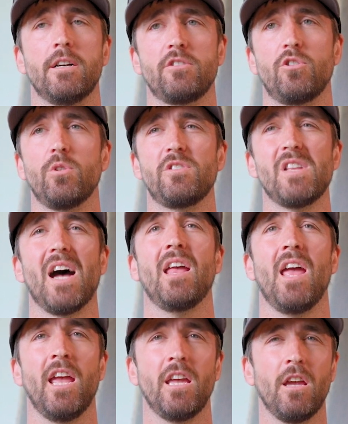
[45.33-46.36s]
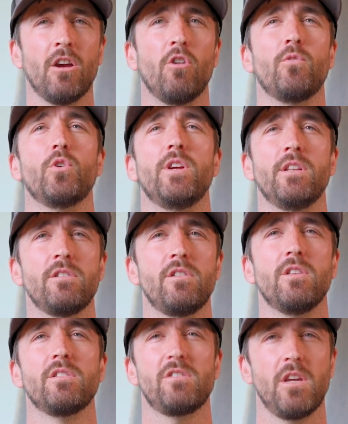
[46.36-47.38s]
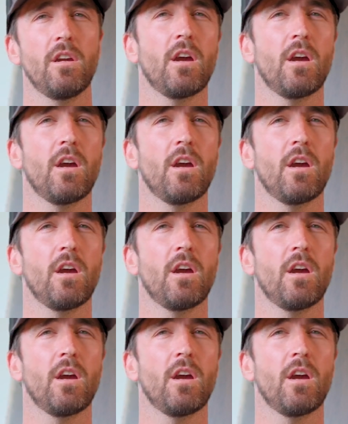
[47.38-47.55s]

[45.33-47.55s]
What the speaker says: so it's not hanging over into the sink